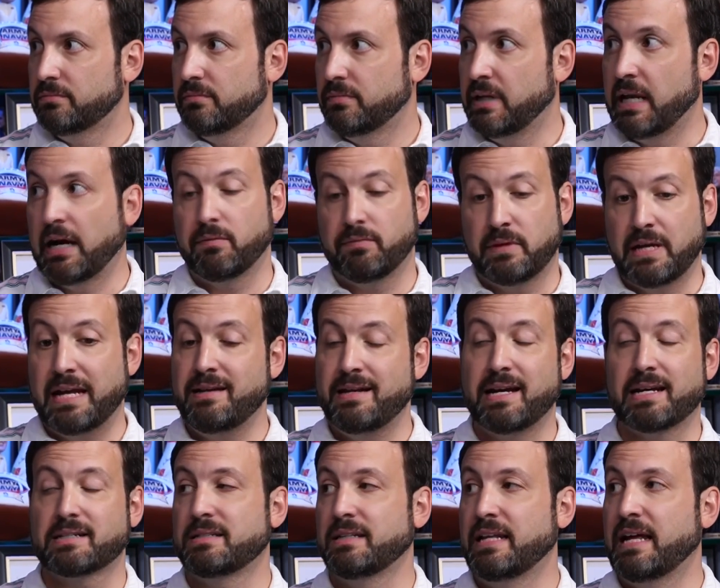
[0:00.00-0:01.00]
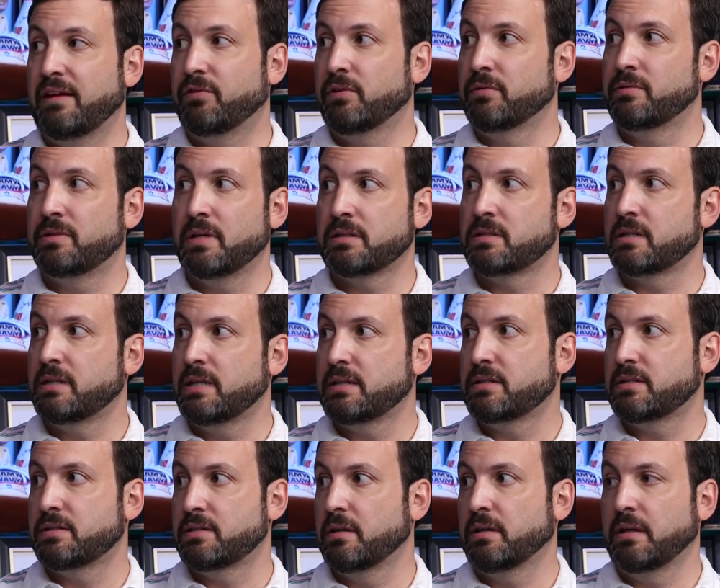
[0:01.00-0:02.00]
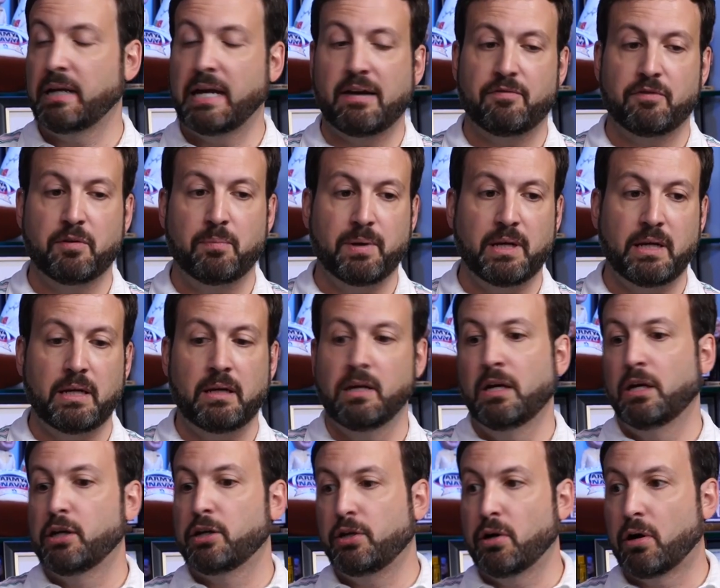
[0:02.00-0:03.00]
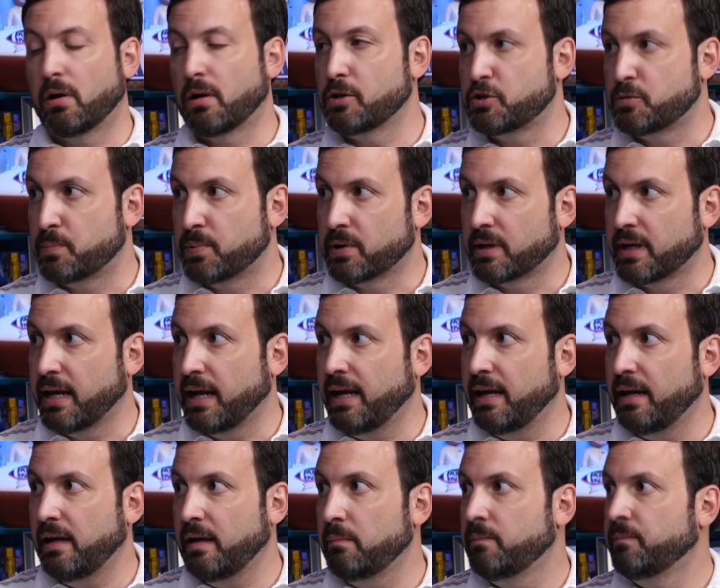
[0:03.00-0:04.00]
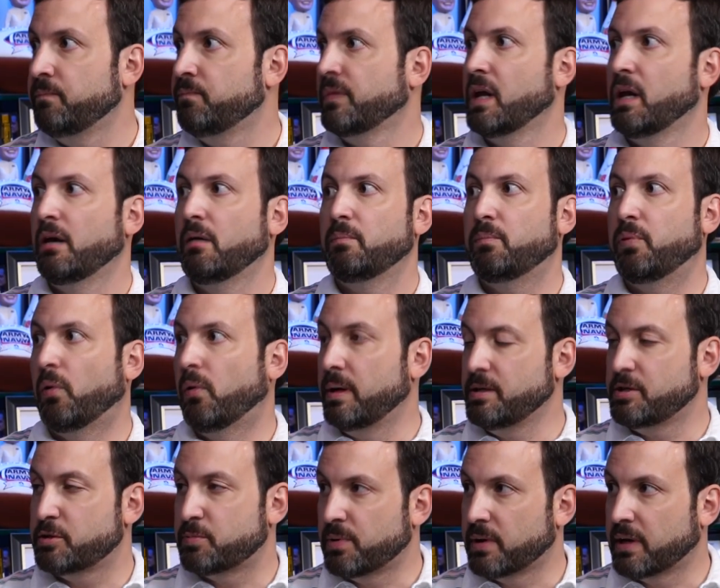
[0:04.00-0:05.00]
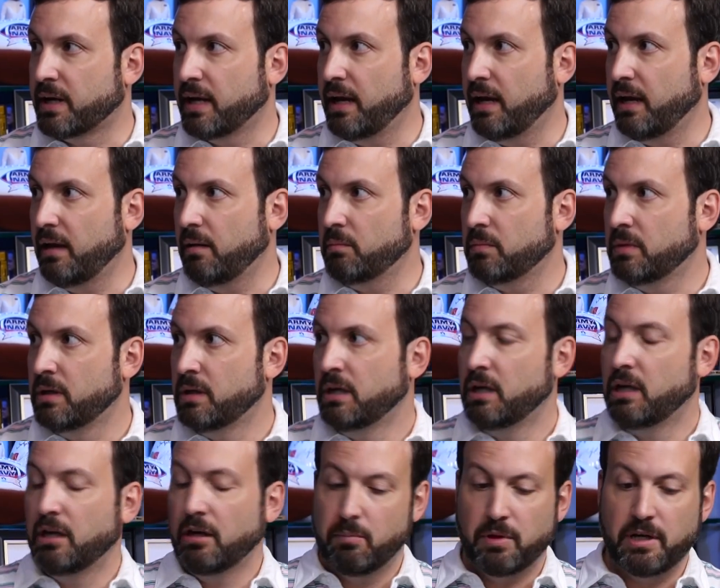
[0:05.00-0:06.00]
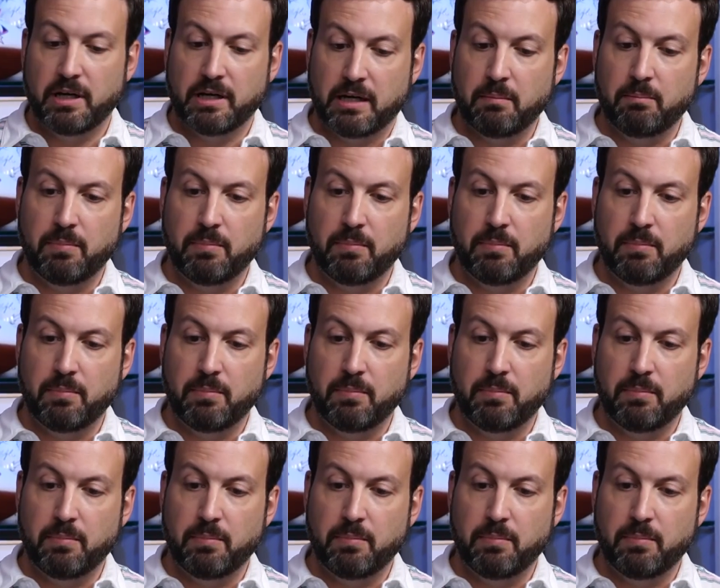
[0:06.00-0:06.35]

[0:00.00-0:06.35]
Now, that next level doesn't necessarily have to be yards per game, points per game, but it can